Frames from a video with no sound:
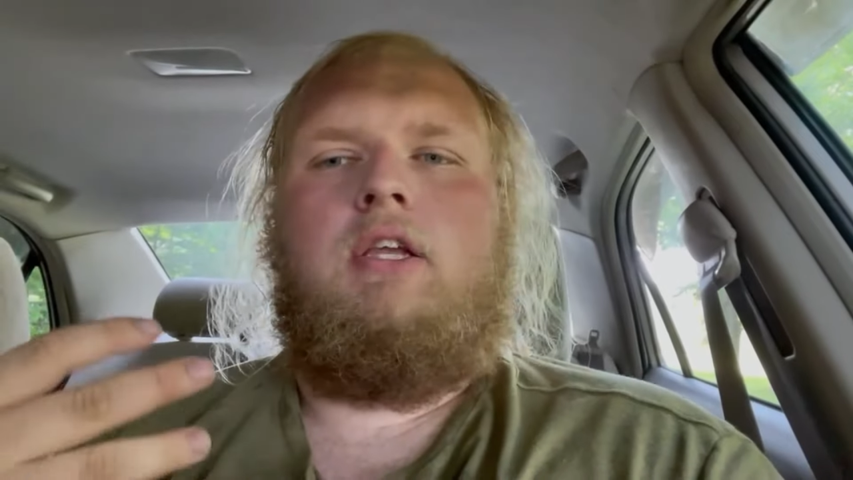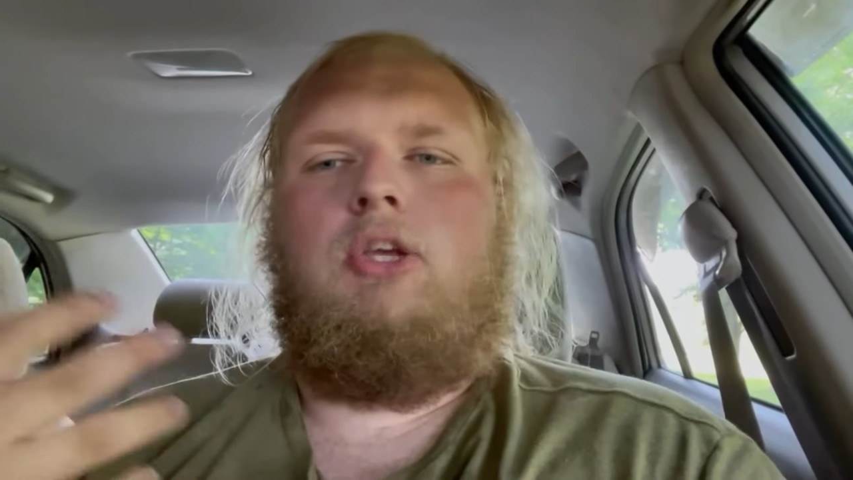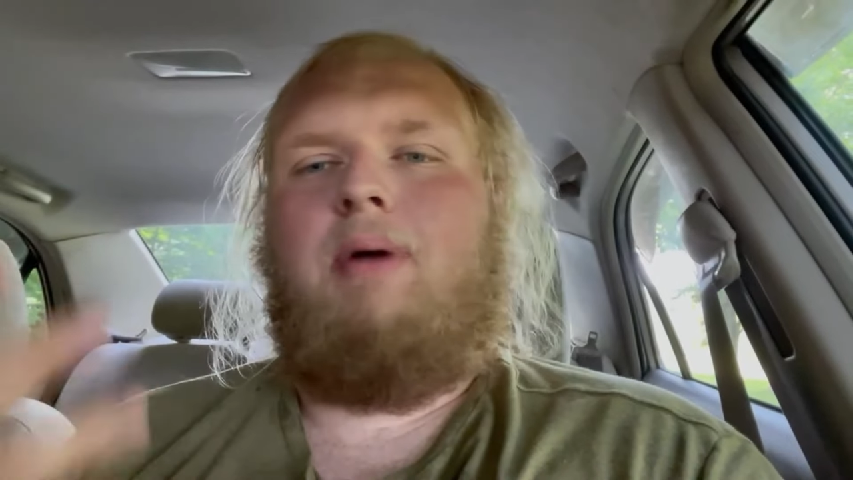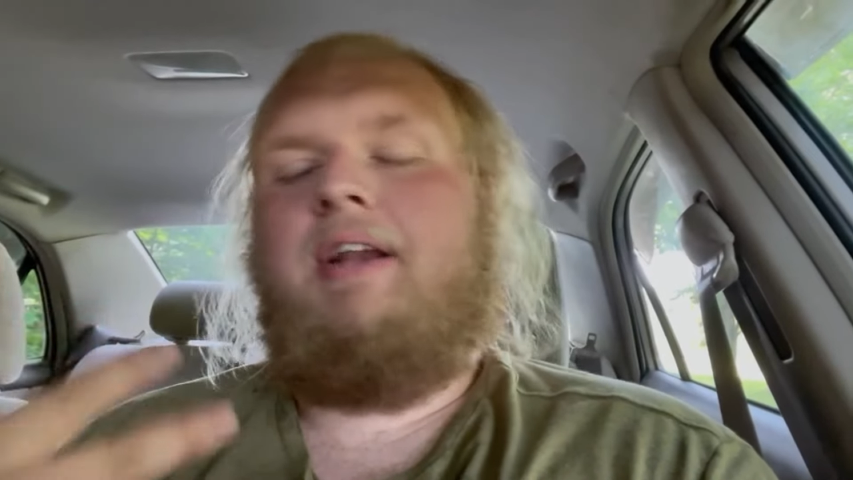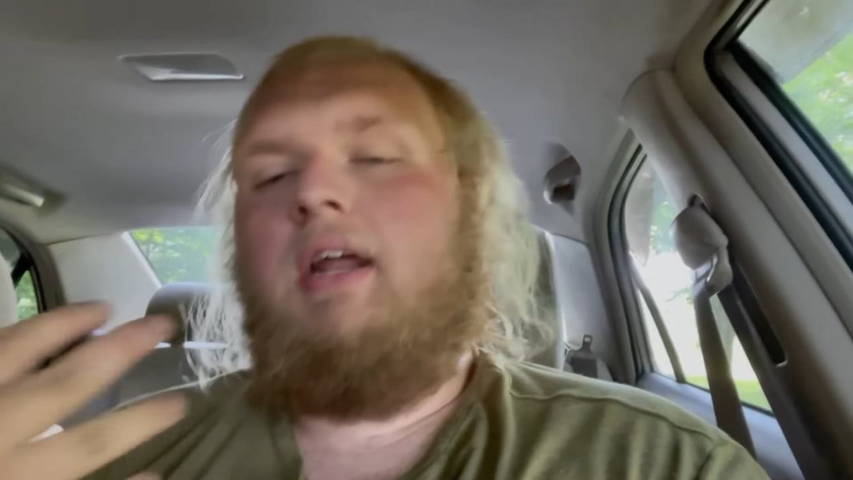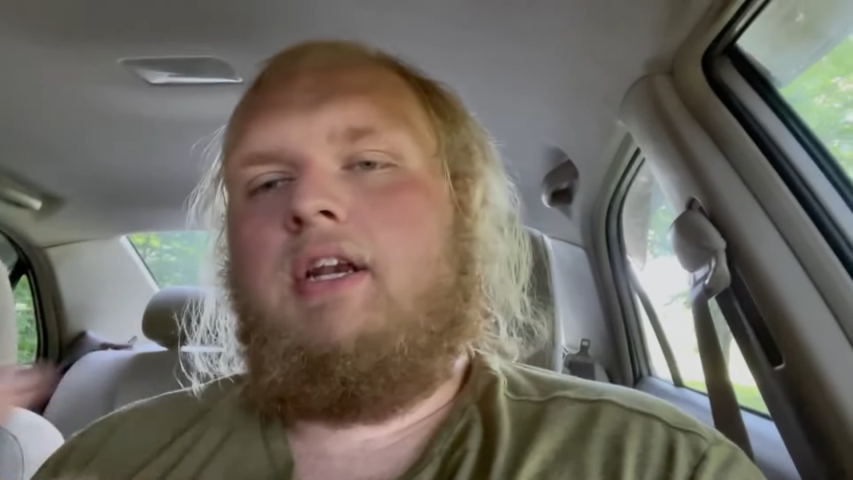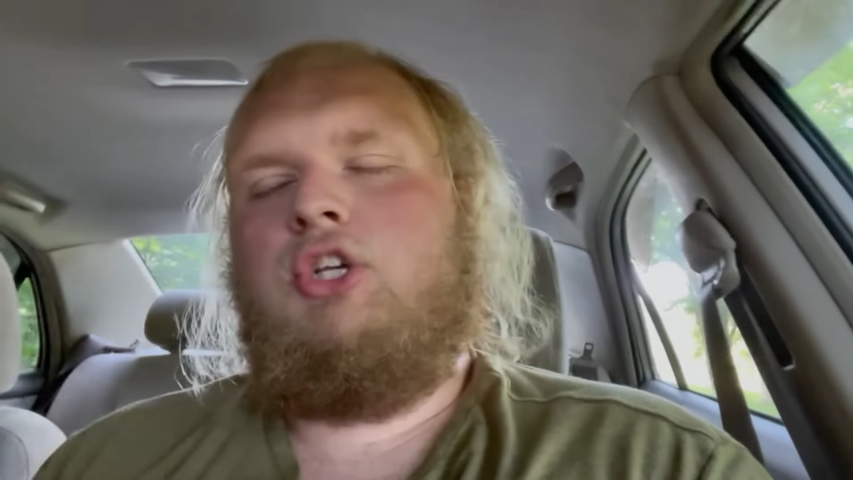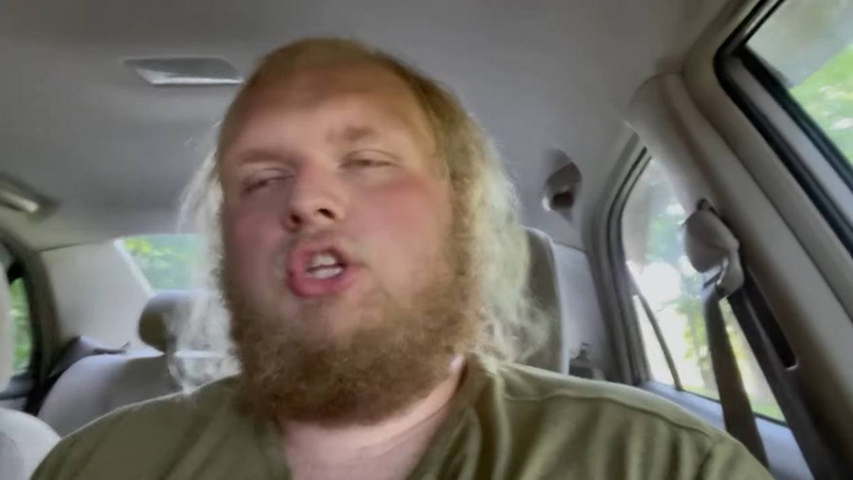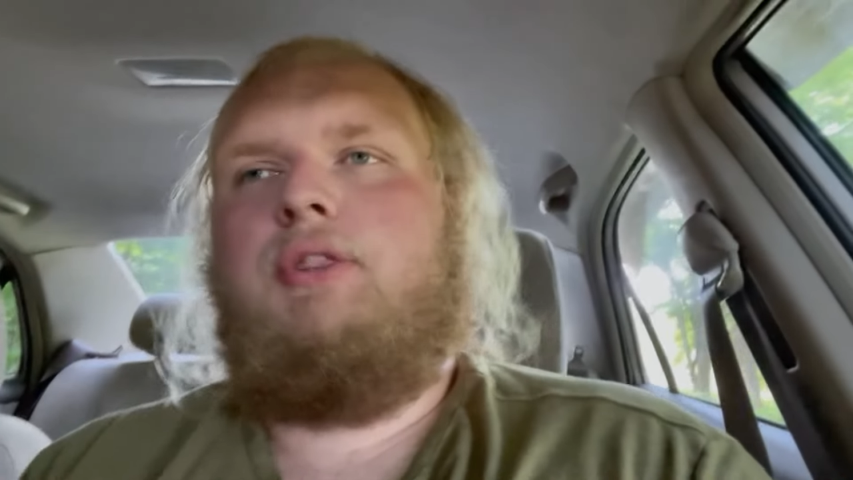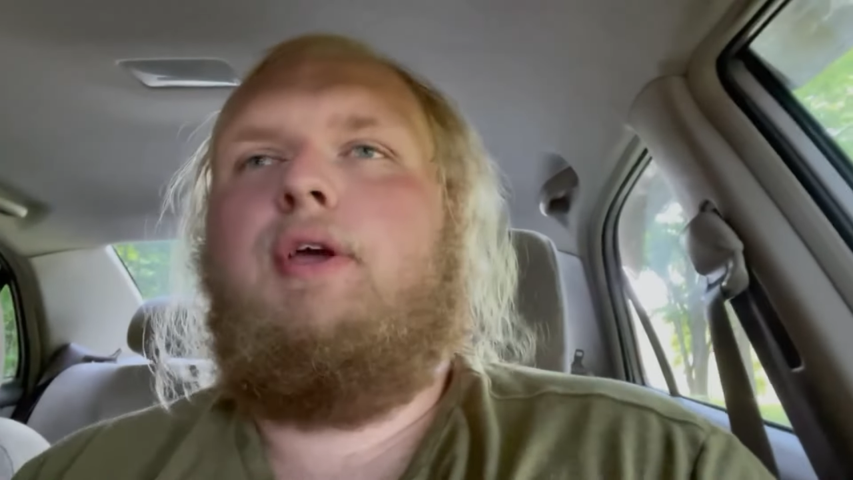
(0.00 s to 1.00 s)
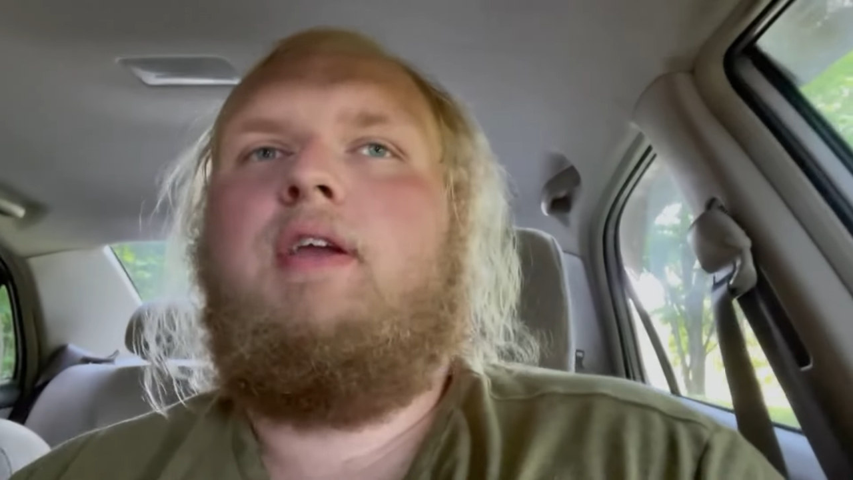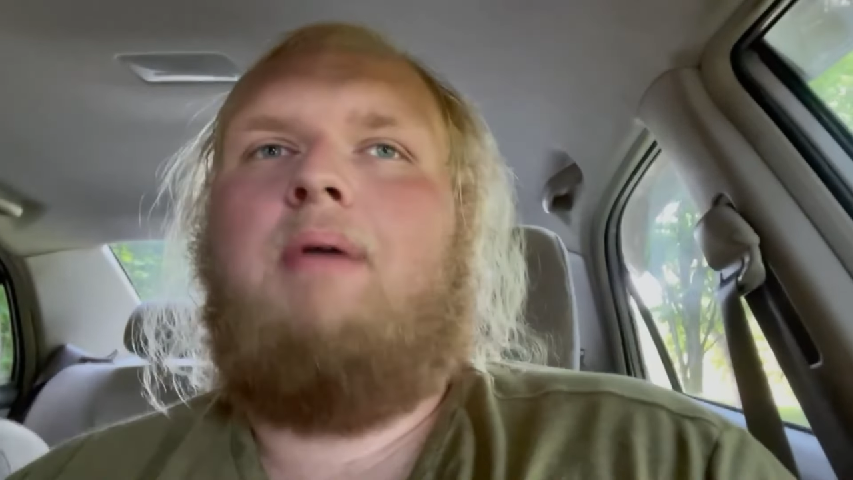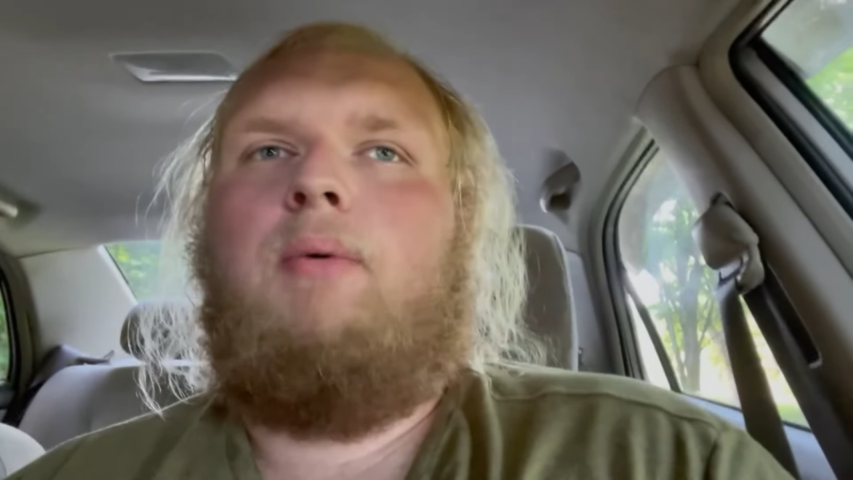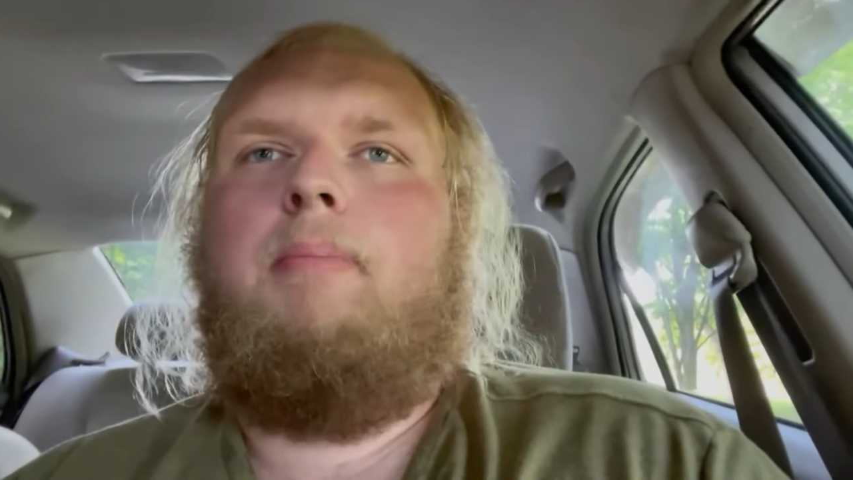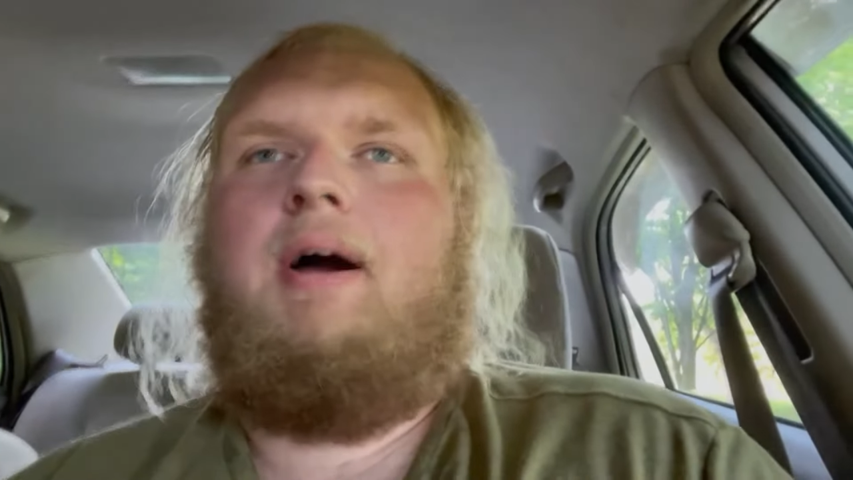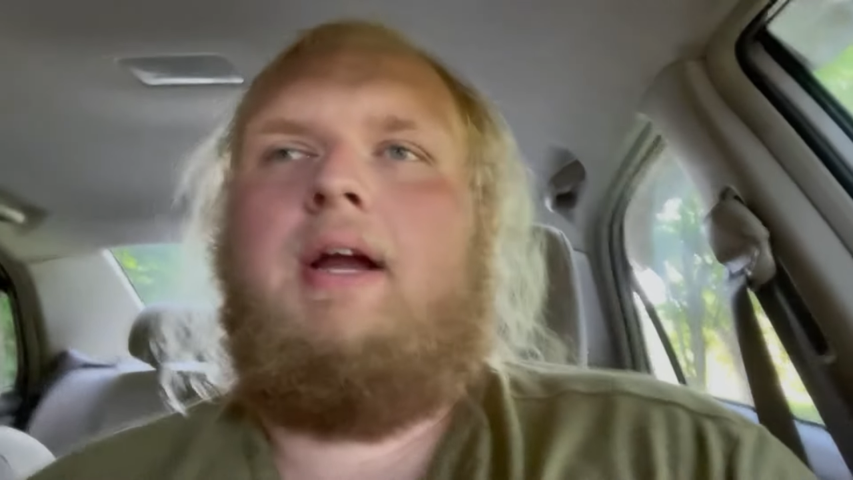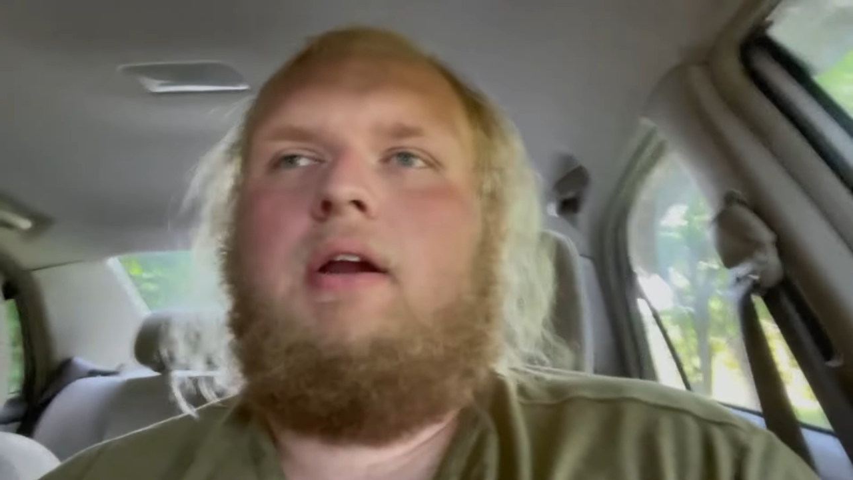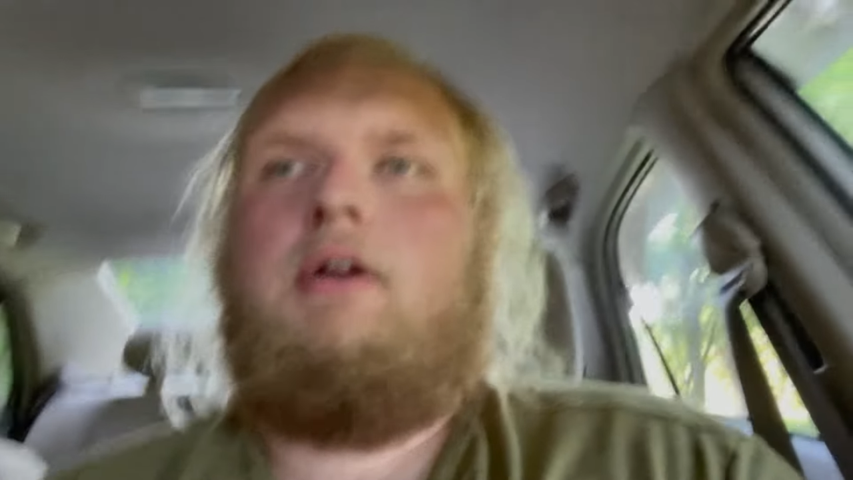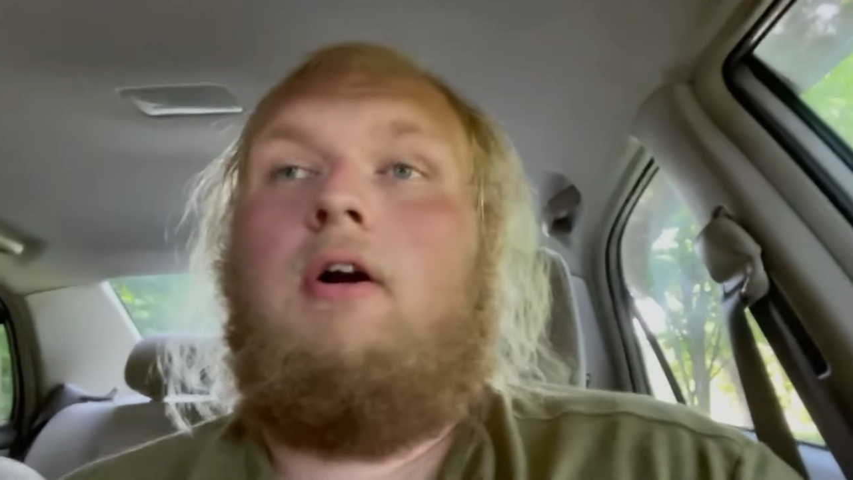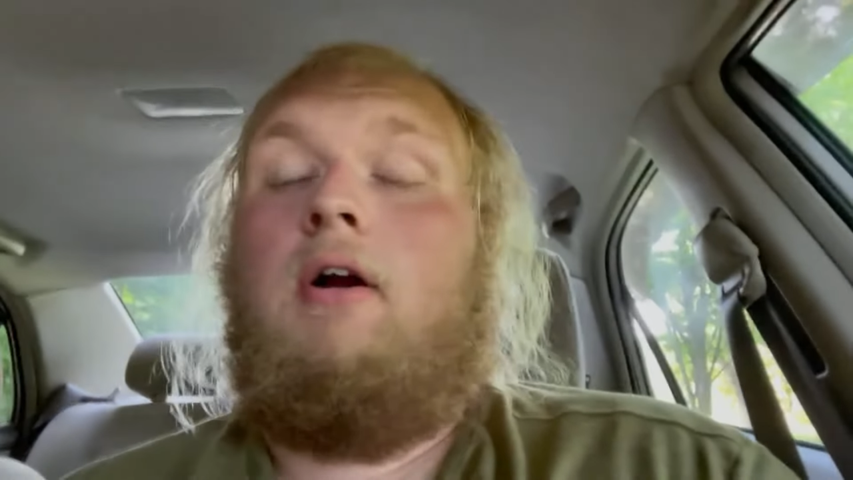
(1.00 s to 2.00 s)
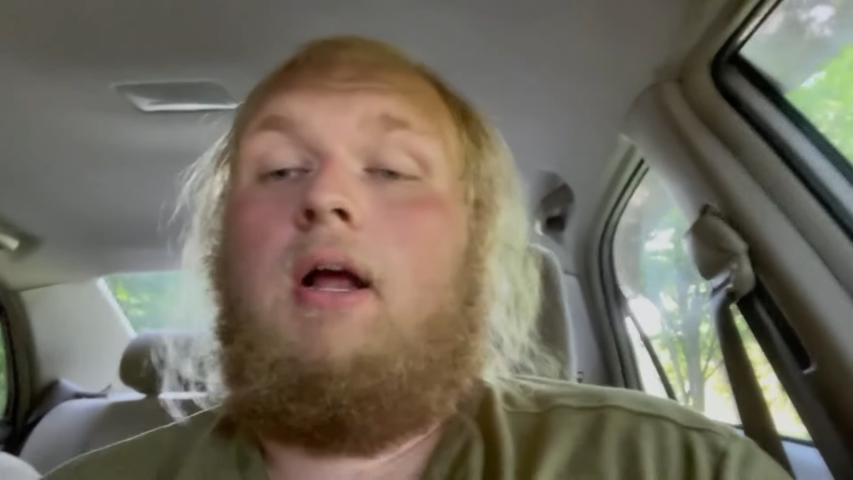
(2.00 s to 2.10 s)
you might not initially think about when buying a car.